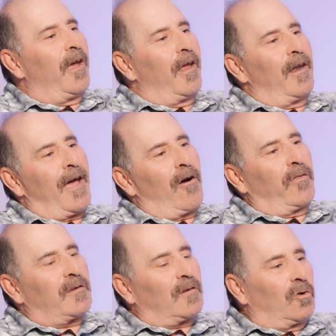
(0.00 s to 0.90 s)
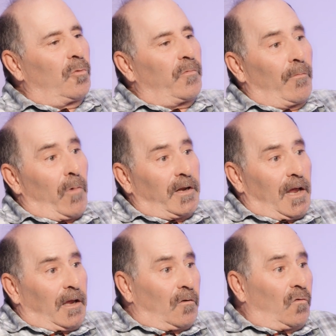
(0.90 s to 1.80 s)
And now this loop that might
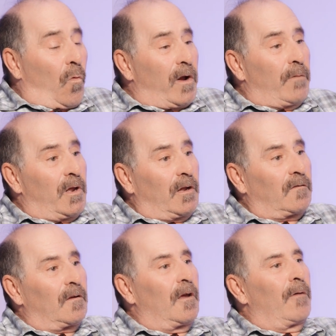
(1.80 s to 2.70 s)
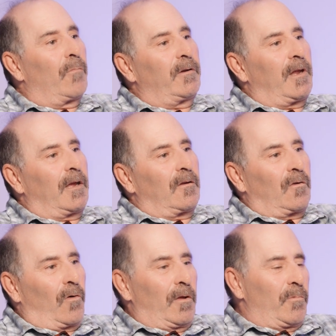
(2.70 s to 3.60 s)
take you 20 minutes, might take you
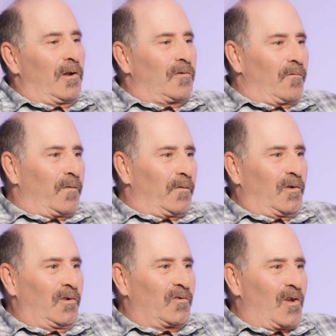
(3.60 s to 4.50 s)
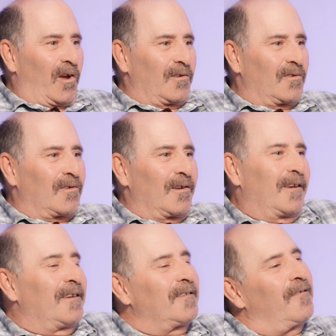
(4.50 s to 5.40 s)
20 minutes and 15 seconds.
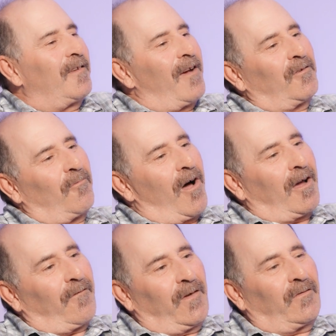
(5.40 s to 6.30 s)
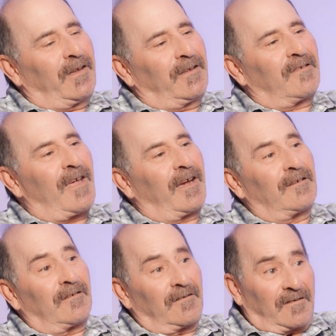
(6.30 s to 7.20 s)
So if you have to walk a
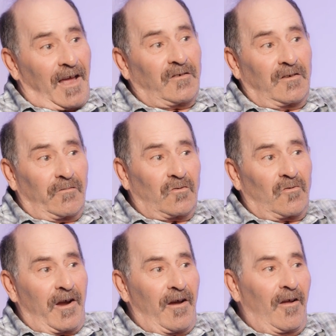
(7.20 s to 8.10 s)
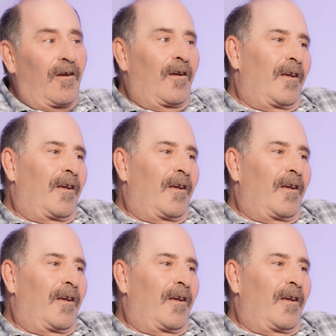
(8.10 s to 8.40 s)
15-second section of a trail,